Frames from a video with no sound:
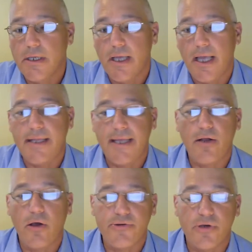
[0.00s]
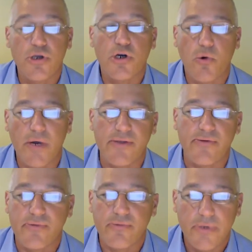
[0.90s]
And then also your
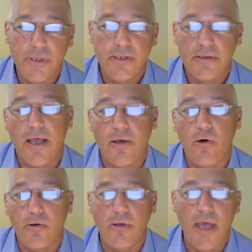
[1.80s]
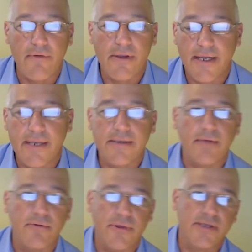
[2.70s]
quiz. Everything,
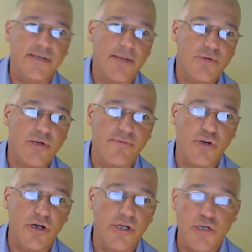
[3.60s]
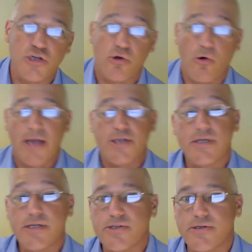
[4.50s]
with the exception of your initial
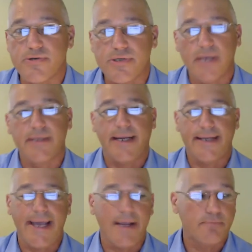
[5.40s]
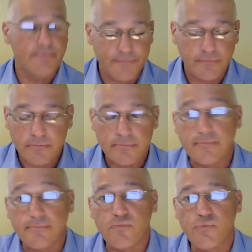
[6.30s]
question, is due Sunday night.
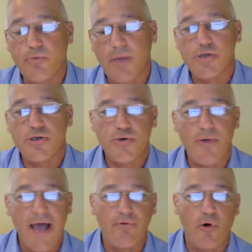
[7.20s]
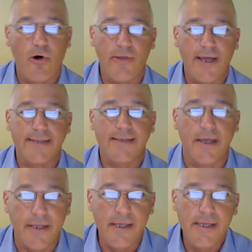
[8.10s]
So make sure you have all that
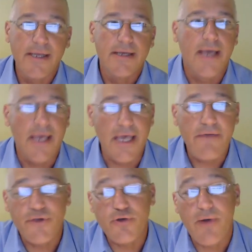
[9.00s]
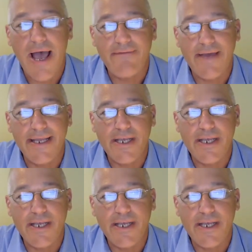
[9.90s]
done. If you have any